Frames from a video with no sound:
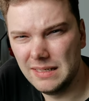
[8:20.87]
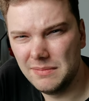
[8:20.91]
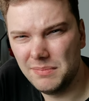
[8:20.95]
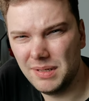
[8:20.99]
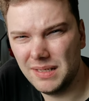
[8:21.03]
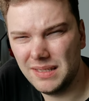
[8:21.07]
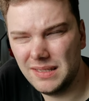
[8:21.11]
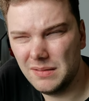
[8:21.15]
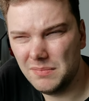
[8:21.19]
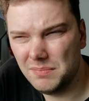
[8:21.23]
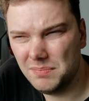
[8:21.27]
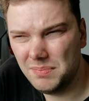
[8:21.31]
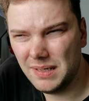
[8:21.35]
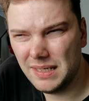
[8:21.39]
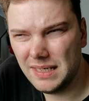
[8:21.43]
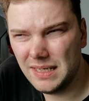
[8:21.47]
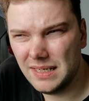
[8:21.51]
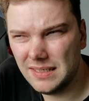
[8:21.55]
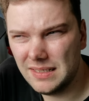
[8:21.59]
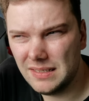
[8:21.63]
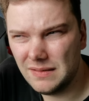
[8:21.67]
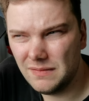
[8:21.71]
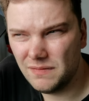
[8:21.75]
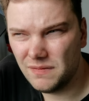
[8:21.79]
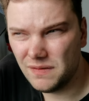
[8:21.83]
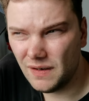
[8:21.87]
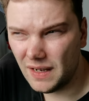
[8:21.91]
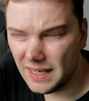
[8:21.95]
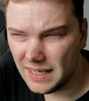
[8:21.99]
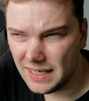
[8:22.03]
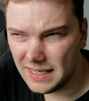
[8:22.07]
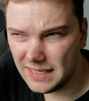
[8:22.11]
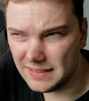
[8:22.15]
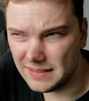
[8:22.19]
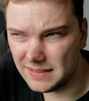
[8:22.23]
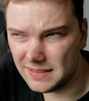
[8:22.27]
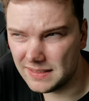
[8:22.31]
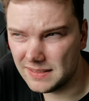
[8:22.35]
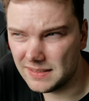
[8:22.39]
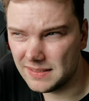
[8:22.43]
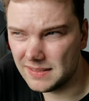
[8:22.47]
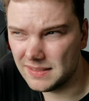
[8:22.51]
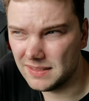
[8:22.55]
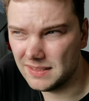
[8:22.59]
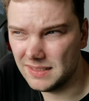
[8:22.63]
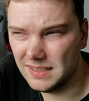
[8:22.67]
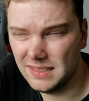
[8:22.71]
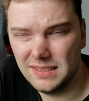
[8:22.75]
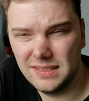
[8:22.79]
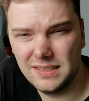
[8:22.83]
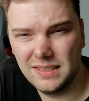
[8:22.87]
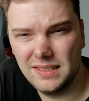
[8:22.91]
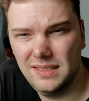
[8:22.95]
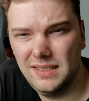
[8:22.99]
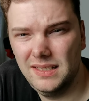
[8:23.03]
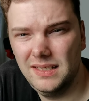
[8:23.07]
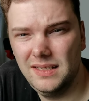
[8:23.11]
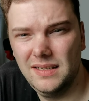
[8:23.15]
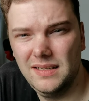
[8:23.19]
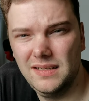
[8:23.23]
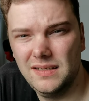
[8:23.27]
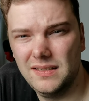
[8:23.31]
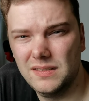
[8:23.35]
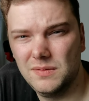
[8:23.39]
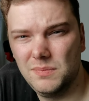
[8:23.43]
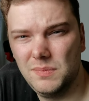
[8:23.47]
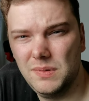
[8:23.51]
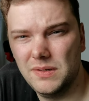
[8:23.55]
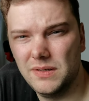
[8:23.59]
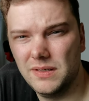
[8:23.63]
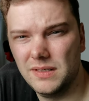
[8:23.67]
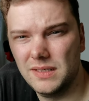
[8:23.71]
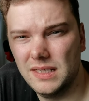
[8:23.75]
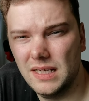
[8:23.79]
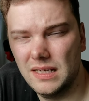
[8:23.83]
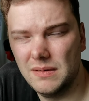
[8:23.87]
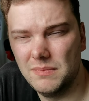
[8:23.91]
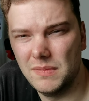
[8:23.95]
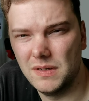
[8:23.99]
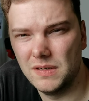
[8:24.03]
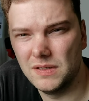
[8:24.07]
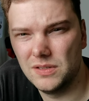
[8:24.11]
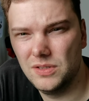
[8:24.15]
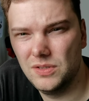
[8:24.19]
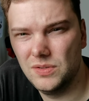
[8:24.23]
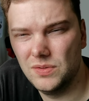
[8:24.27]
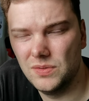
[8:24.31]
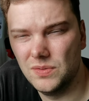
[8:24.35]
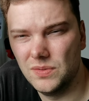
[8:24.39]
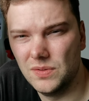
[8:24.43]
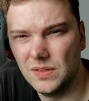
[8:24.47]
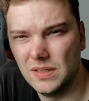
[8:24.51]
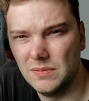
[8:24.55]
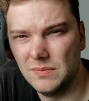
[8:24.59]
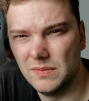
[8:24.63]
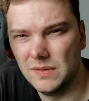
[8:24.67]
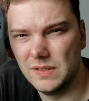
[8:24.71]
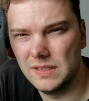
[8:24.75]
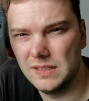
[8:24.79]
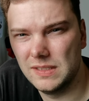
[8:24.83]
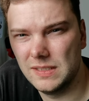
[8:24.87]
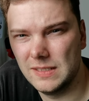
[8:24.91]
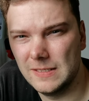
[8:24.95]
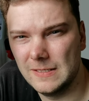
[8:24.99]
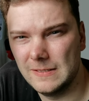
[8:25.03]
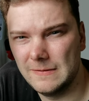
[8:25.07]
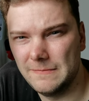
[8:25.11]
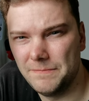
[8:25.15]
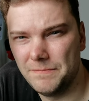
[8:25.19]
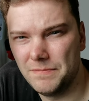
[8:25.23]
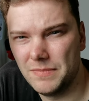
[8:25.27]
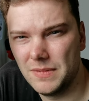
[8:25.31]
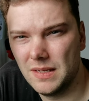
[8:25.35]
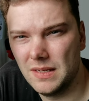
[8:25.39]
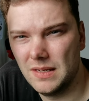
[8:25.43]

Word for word: But the better device is clearly the Xperia 10 Mark II, I would say.